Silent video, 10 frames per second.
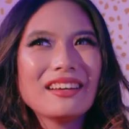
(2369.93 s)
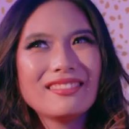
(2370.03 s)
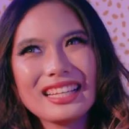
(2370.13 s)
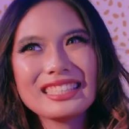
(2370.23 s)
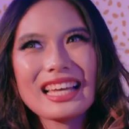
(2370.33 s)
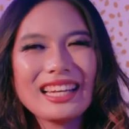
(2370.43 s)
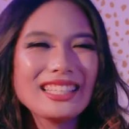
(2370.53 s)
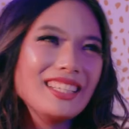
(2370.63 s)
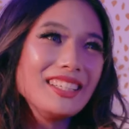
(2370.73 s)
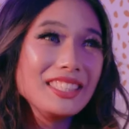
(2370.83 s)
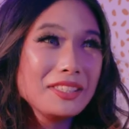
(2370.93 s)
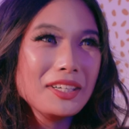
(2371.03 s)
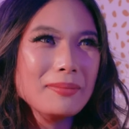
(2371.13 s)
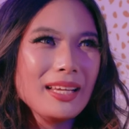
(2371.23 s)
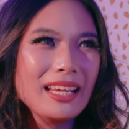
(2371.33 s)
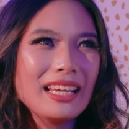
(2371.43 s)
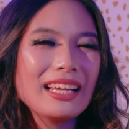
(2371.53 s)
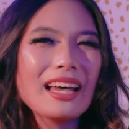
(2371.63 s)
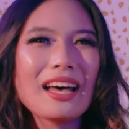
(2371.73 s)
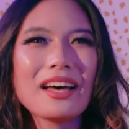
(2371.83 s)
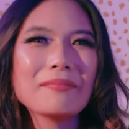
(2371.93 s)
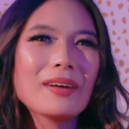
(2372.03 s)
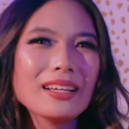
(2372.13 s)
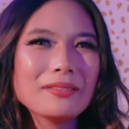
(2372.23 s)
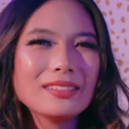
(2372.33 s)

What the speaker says: really excited to start streaming. Probably will